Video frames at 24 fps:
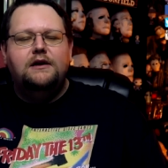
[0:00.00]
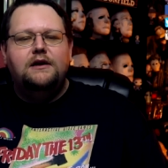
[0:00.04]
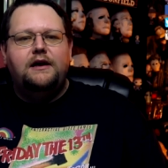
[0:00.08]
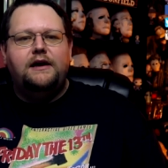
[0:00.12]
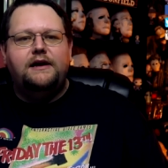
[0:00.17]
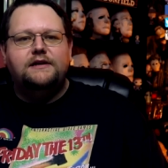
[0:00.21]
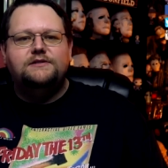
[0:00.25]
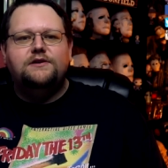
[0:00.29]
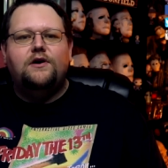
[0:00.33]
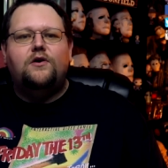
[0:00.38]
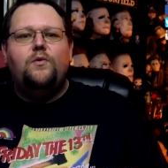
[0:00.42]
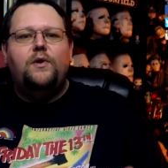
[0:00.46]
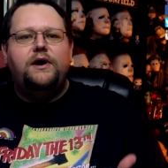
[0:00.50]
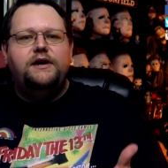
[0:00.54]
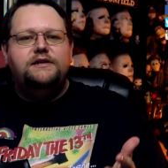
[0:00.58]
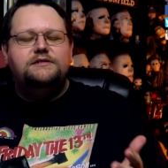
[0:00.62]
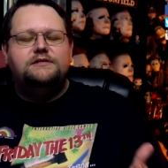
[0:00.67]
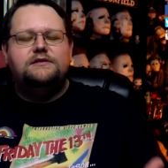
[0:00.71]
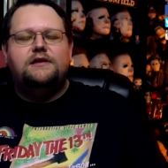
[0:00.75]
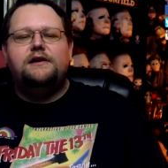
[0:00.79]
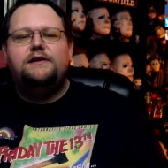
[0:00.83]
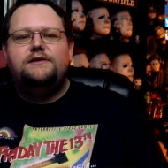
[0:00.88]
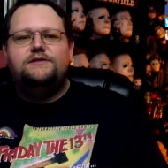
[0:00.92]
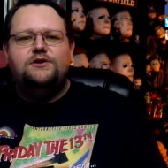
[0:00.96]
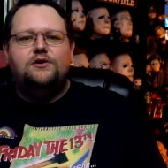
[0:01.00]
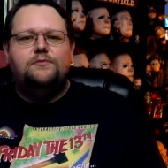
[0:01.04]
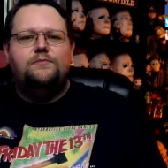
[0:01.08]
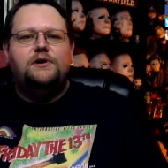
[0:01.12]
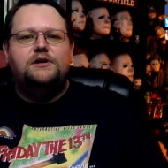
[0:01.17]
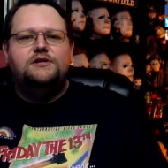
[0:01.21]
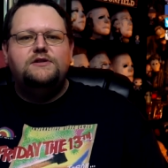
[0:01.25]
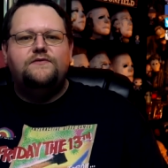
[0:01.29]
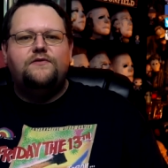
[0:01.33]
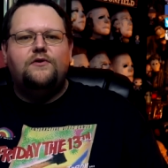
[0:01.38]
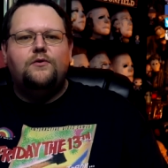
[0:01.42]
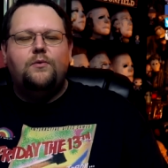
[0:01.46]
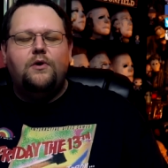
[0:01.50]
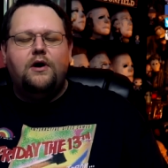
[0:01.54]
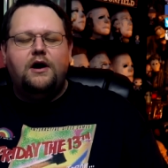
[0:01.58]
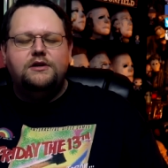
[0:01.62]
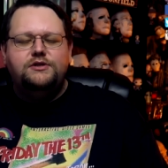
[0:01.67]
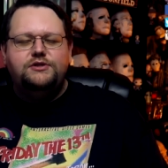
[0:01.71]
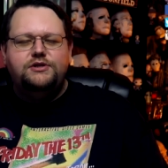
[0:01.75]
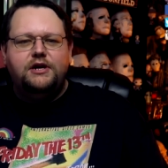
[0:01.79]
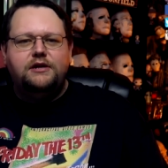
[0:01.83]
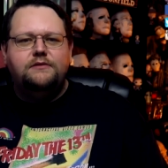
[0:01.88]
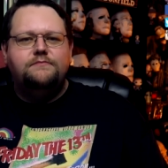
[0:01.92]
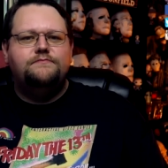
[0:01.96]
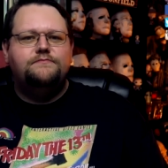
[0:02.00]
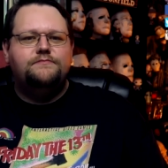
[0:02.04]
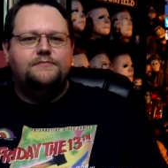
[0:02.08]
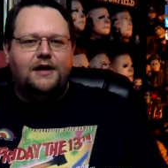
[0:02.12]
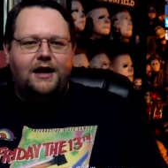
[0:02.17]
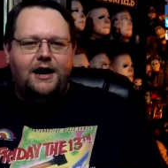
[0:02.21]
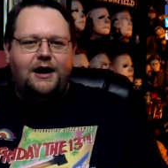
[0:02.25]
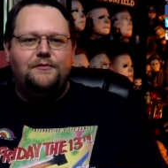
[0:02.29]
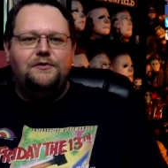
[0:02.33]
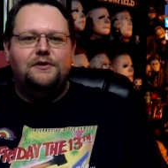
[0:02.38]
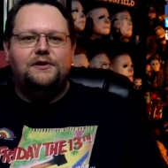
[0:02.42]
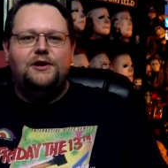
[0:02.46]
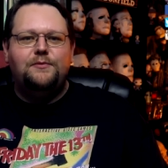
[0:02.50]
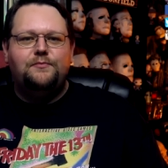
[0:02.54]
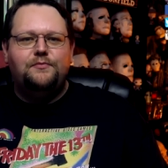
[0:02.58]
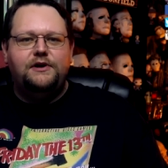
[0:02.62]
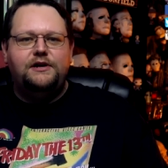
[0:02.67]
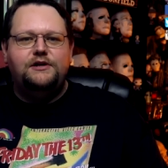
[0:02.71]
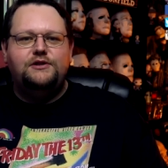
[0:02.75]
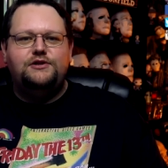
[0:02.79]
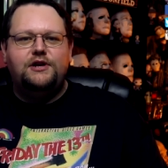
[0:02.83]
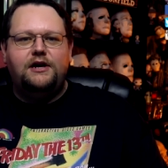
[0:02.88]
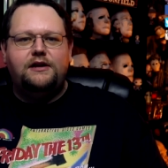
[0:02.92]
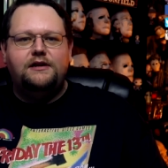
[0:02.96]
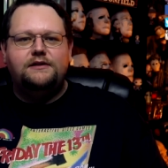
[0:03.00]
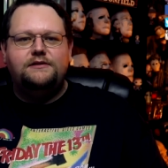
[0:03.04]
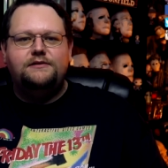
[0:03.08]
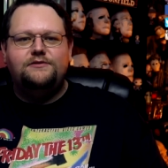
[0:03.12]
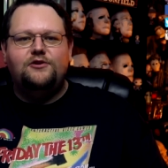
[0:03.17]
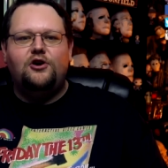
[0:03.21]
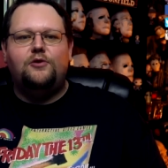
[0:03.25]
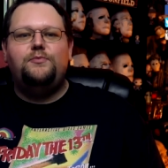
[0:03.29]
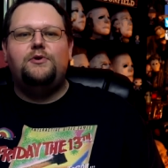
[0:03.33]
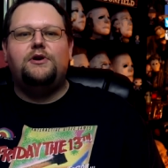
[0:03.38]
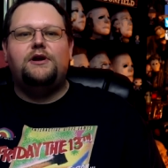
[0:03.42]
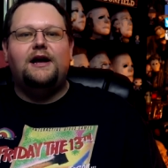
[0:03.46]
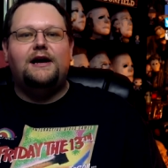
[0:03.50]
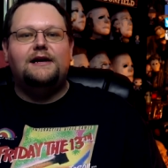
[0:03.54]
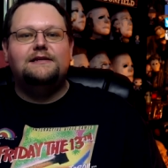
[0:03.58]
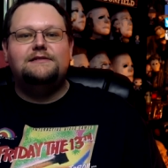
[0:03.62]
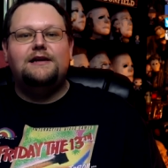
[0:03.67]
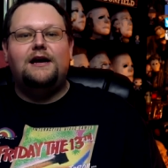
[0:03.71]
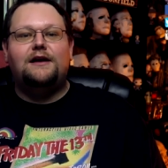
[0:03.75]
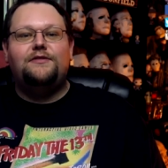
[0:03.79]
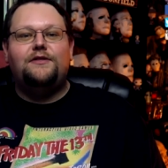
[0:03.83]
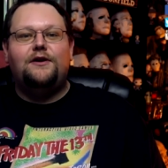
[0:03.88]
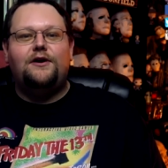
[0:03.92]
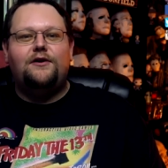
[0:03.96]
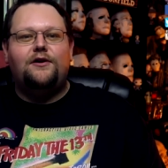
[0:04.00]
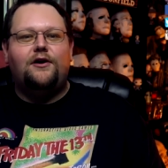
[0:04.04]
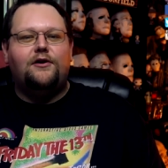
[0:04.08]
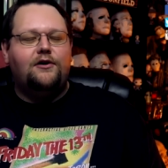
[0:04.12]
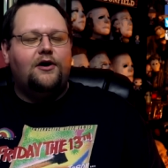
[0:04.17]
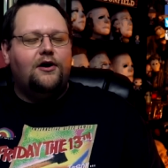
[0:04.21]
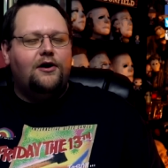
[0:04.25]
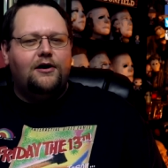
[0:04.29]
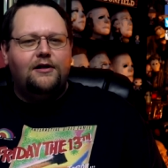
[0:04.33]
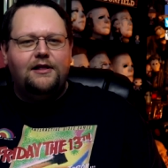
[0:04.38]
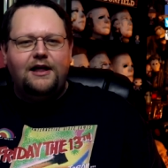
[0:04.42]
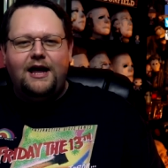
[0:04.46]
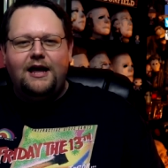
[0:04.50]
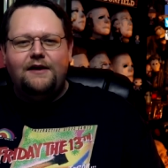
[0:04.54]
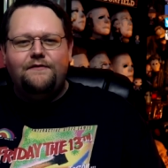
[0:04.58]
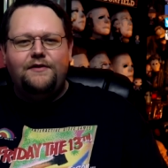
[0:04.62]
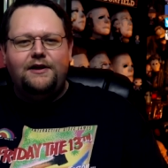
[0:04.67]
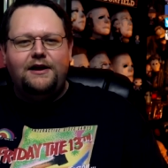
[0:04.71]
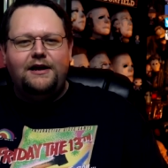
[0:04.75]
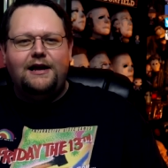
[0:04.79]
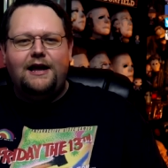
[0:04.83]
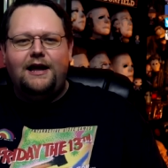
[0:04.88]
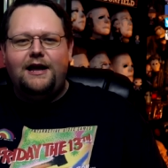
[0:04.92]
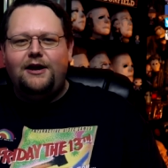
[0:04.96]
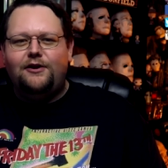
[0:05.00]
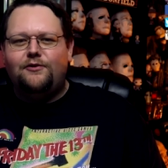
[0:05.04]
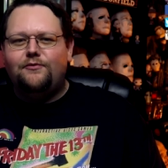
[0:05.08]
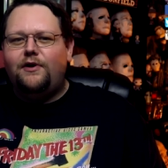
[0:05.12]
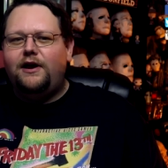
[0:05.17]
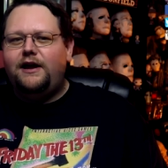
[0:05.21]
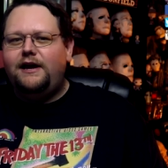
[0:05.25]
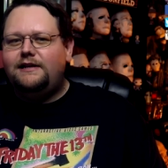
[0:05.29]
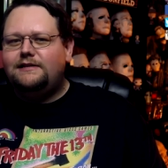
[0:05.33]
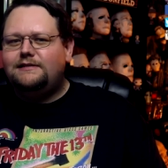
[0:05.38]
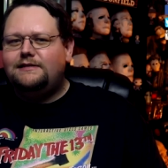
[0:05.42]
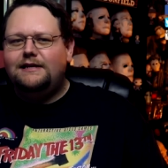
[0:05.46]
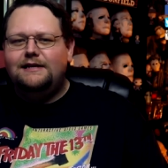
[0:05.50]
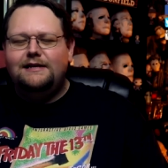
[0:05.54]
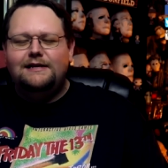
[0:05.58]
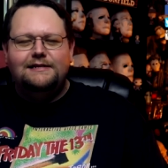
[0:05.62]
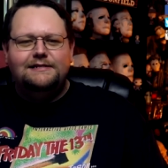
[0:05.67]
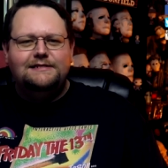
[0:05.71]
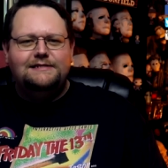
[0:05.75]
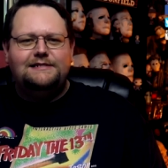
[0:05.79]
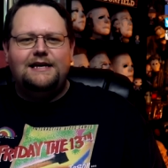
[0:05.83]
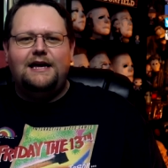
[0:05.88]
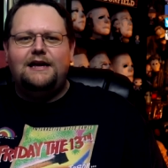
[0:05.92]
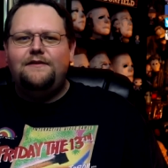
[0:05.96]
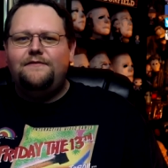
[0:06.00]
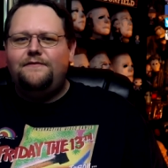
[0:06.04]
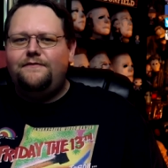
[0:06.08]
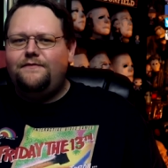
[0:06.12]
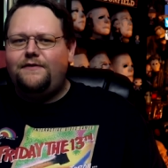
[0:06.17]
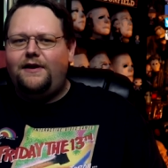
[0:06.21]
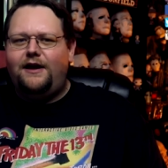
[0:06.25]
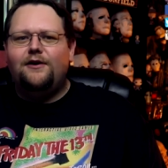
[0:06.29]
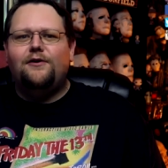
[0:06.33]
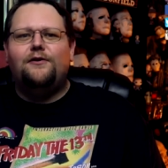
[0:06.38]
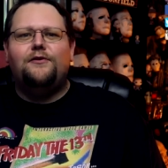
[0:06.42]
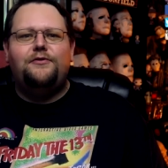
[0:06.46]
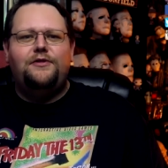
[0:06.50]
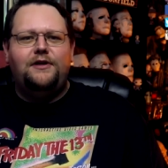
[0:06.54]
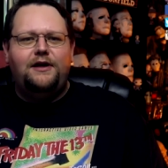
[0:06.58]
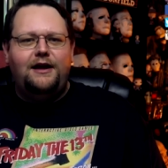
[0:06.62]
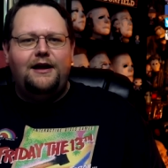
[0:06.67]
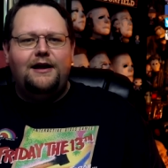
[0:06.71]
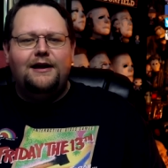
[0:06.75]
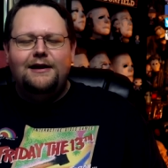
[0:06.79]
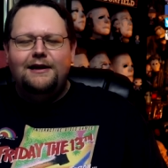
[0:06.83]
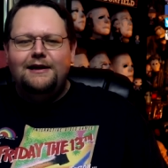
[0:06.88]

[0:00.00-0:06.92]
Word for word: As always, thanks so much for watching. I really appreciate it. Hope you guys out there are all having a great, safe, healthy,